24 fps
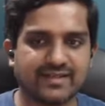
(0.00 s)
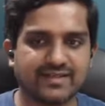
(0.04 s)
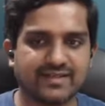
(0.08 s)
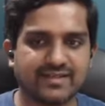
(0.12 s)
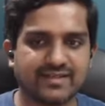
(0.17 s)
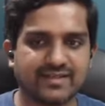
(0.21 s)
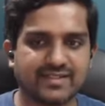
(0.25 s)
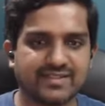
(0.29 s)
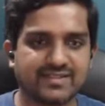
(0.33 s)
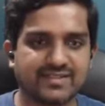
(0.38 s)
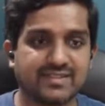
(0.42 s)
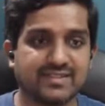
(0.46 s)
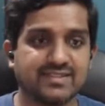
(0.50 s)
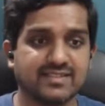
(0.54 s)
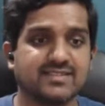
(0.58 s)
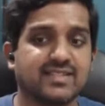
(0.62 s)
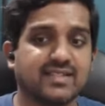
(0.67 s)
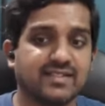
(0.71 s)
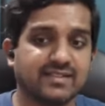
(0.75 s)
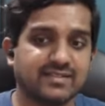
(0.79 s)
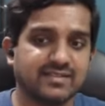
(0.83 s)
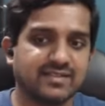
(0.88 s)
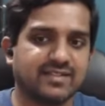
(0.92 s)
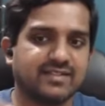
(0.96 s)
categorize things,
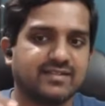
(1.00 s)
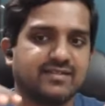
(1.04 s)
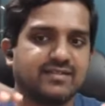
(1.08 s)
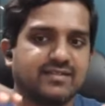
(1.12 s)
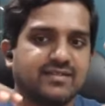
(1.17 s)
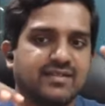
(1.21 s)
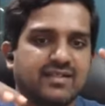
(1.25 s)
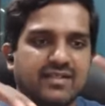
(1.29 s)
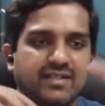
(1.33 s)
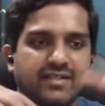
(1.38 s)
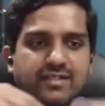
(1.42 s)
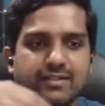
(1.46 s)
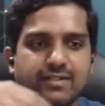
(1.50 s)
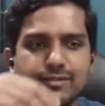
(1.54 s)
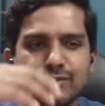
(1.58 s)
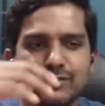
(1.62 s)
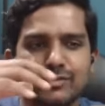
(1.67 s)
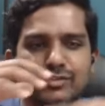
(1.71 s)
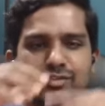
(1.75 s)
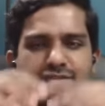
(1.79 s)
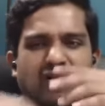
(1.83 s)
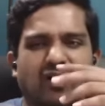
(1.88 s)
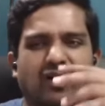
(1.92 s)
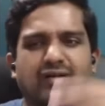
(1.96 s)
and then you
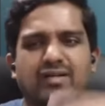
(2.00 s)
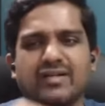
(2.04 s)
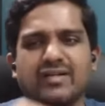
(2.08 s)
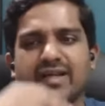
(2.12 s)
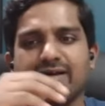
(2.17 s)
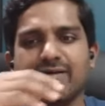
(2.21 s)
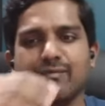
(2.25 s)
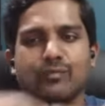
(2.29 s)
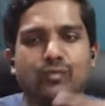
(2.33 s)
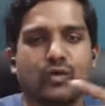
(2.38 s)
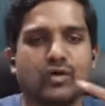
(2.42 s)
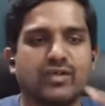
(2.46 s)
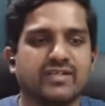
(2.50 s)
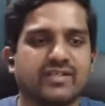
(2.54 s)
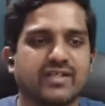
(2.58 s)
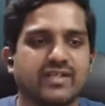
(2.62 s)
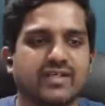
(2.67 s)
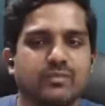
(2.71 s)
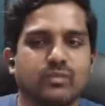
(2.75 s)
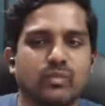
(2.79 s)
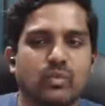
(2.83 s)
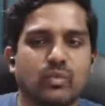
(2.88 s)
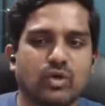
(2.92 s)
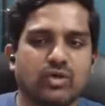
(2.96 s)
should not have more
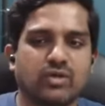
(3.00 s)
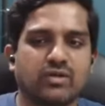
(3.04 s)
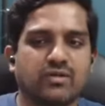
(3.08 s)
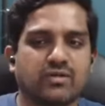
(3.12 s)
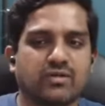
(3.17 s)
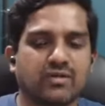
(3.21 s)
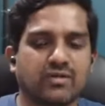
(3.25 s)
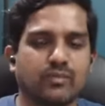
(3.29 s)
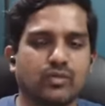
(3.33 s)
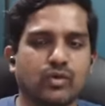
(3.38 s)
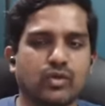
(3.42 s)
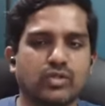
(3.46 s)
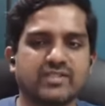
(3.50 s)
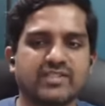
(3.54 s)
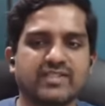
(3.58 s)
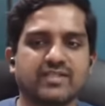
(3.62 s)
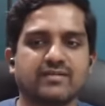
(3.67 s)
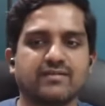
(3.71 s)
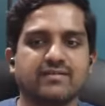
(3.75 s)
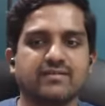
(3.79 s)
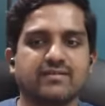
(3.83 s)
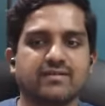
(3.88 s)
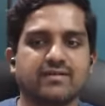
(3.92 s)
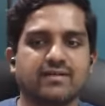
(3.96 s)
than
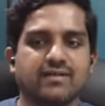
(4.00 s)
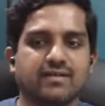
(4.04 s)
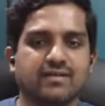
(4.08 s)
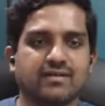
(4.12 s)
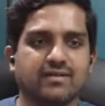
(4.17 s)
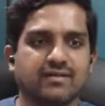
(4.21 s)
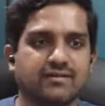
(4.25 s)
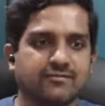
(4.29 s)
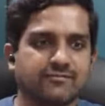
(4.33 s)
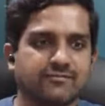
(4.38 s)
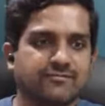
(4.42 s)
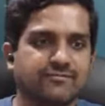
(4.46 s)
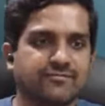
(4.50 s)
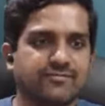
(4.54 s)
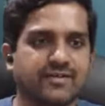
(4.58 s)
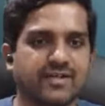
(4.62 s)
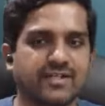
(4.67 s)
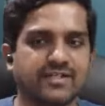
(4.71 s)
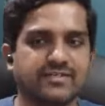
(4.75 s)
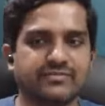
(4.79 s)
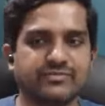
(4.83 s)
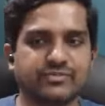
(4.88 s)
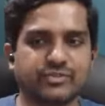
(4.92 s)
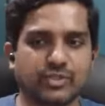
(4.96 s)

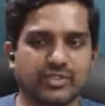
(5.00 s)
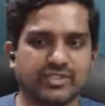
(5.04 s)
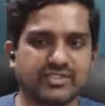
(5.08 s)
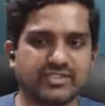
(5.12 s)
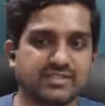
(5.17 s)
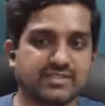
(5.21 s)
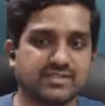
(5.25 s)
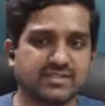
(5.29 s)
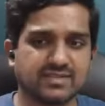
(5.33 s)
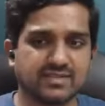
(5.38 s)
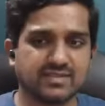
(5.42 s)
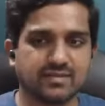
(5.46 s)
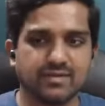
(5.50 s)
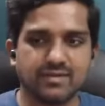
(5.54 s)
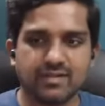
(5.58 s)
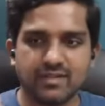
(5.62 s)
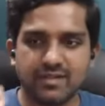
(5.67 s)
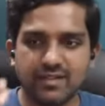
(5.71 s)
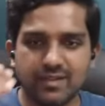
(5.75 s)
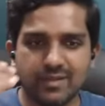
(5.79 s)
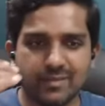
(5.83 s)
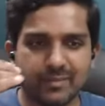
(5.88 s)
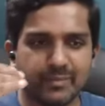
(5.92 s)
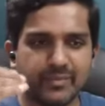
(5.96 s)
5 choices.
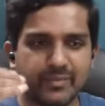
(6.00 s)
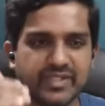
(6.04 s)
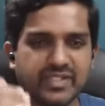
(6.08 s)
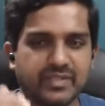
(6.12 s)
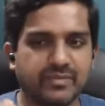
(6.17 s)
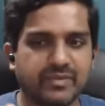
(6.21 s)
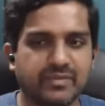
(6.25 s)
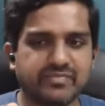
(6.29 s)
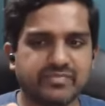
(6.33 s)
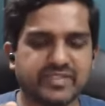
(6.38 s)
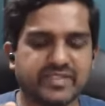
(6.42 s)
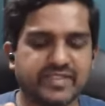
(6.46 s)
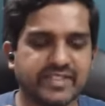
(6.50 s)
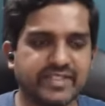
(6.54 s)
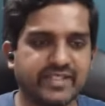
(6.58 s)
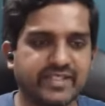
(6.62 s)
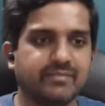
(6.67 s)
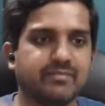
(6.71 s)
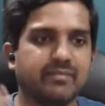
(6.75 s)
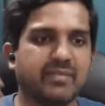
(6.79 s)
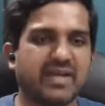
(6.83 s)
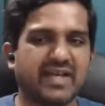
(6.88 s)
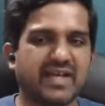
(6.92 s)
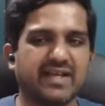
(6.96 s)
Minimum
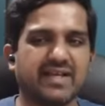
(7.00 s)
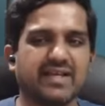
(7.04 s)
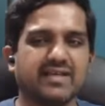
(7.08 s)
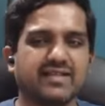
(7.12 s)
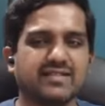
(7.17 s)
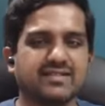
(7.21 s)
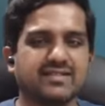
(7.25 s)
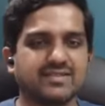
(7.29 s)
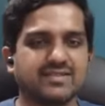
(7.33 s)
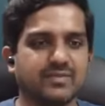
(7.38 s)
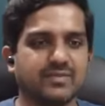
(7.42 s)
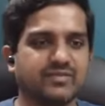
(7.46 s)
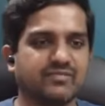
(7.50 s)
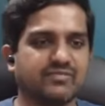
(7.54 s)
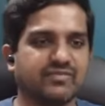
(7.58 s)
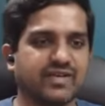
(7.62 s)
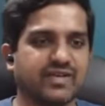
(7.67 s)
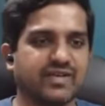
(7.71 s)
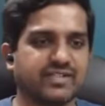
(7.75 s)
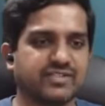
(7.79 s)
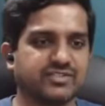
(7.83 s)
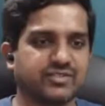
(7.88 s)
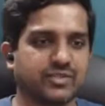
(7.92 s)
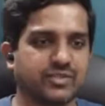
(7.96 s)
3, maximum
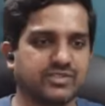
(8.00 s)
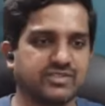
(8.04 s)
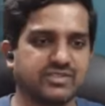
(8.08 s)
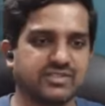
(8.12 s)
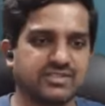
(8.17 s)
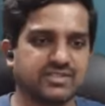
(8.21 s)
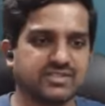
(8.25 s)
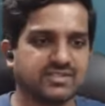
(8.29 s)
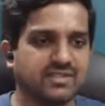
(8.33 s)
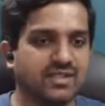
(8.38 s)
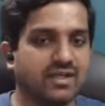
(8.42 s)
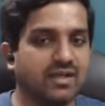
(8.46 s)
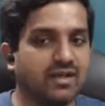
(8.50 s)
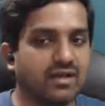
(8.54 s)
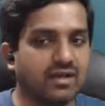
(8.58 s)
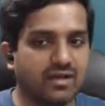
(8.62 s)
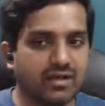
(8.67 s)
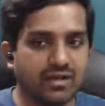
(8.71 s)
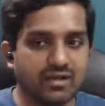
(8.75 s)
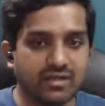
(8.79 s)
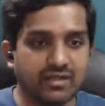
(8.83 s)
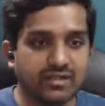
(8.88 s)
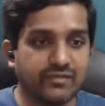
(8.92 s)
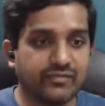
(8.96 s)
5 choices.
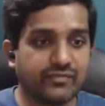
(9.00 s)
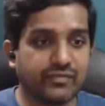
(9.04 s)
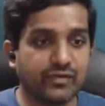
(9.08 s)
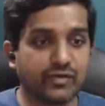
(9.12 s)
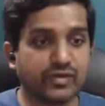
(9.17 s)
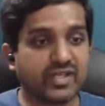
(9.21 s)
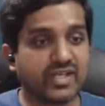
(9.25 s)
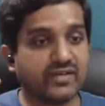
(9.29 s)
If you